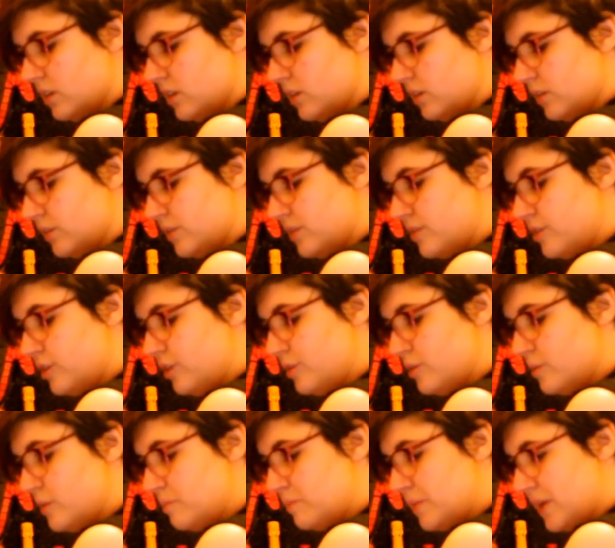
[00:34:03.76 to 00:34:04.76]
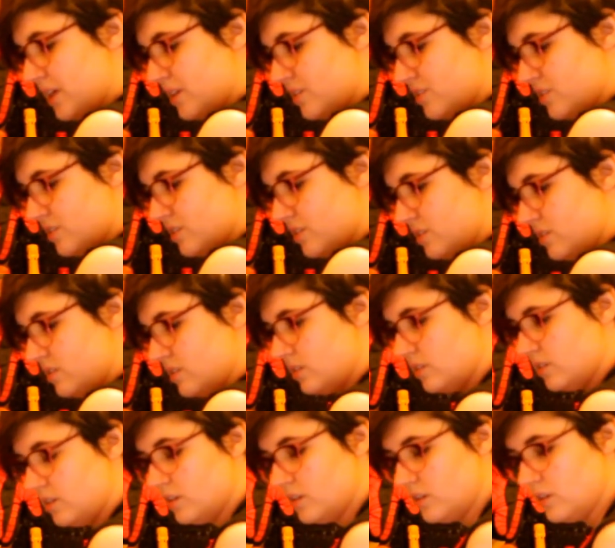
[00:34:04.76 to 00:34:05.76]
Now it says to do them in batches. I
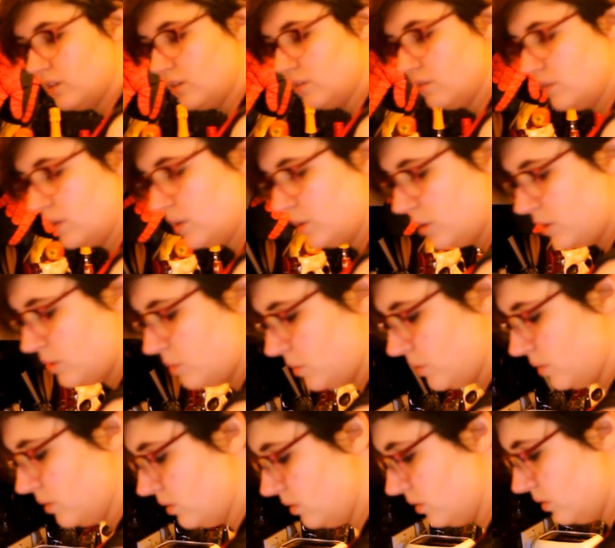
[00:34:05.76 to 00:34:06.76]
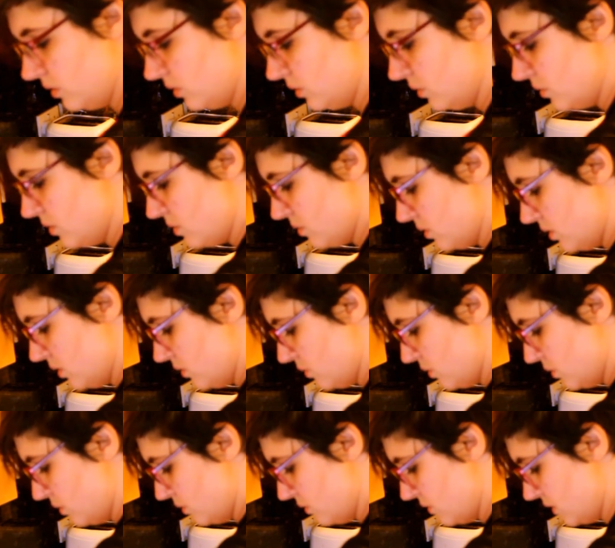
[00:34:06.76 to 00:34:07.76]
have 1, 2, 3,
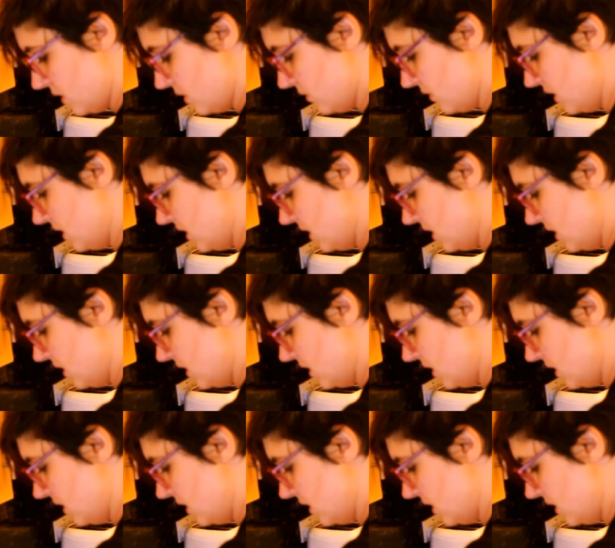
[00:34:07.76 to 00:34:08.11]
4, 5,